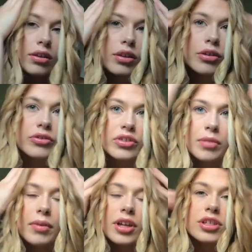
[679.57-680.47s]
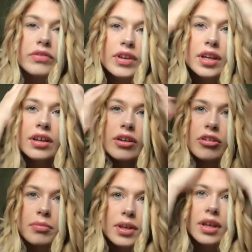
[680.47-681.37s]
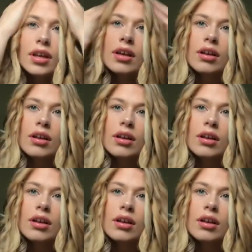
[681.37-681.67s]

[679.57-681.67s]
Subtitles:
used a bunch of it, it would be